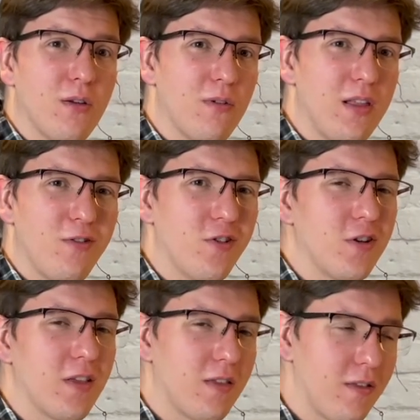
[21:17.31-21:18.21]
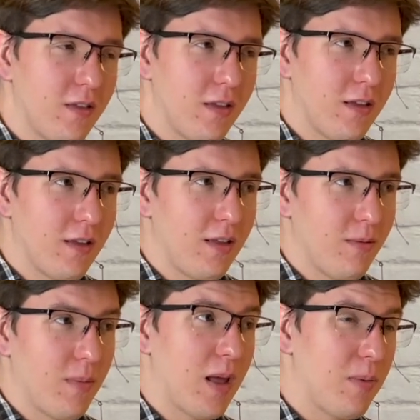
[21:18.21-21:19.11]
really gorgeous, in
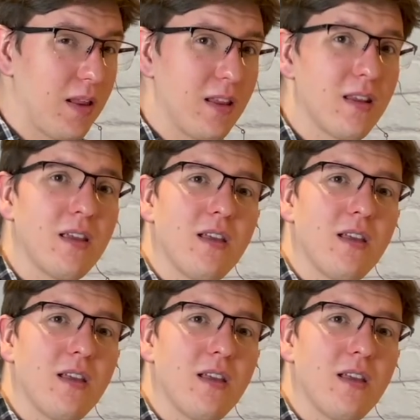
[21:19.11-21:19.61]
my opinion,